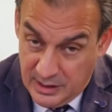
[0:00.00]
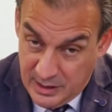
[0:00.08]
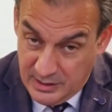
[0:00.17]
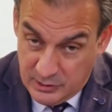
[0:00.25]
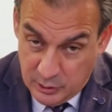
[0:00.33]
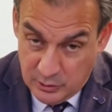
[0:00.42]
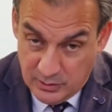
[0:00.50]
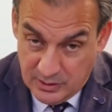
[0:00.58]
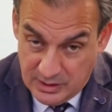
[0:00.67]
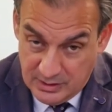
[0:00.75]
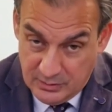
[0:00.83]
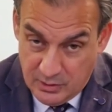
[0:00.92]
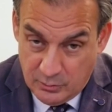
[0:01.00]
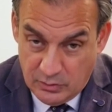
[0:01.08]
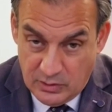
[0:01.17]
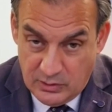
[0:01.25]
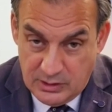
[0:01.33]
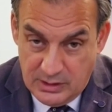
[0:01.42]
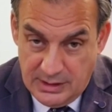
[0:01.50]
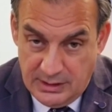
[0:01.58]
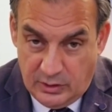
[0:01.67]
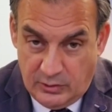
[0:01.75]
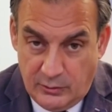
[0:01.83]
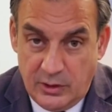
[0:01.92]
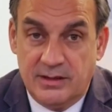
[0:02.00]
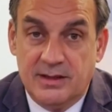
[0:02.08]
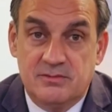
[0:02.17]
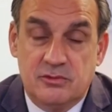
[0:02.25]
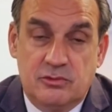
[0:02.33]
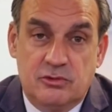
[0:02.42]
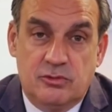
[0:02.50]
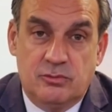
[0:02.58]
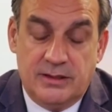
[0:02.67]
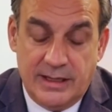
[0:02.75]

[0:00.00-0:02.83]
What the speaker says: I took this as an opportunity to try out the new